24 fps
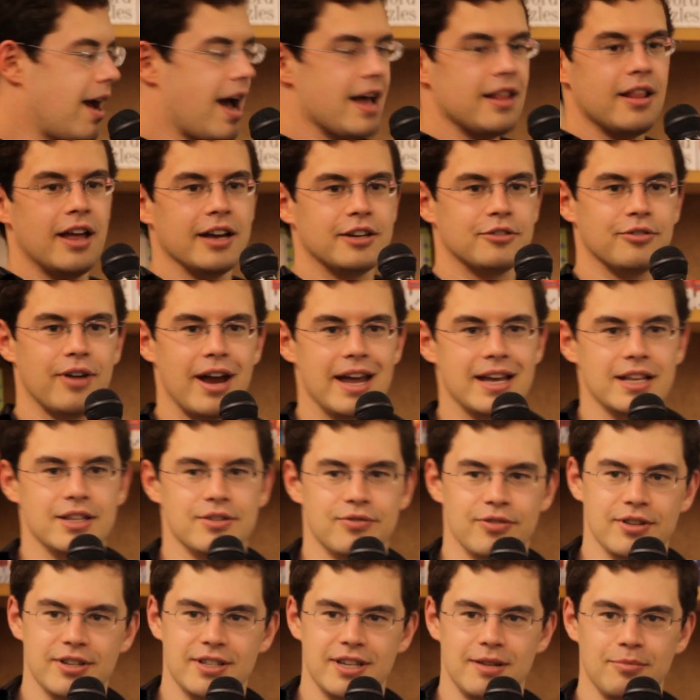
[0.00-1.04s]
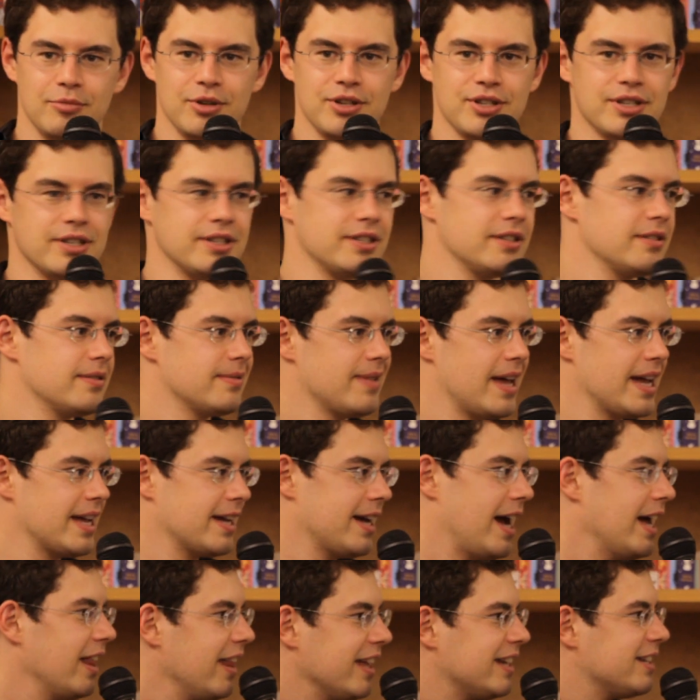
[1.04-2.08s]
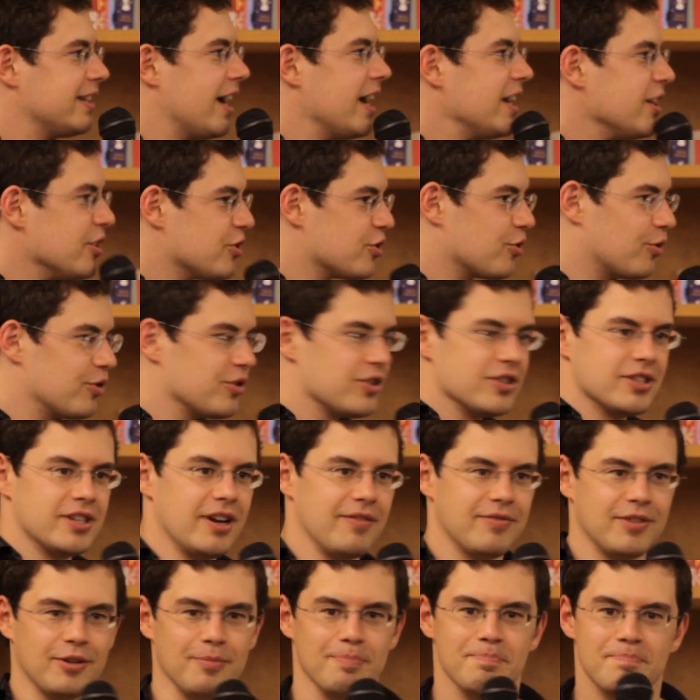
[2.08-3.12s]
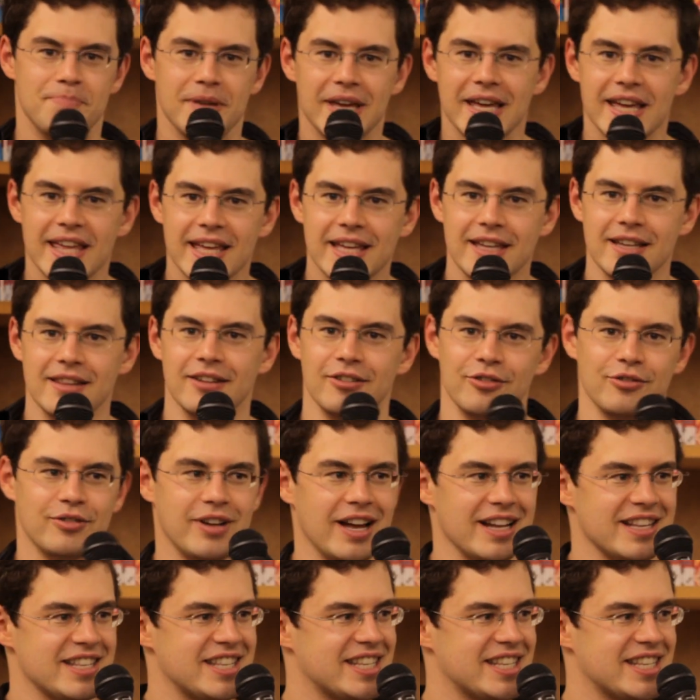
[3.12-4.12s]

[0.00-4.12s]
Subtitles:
I like dragons for the same reason like I like dinosaurs and stuff. They're big and they've got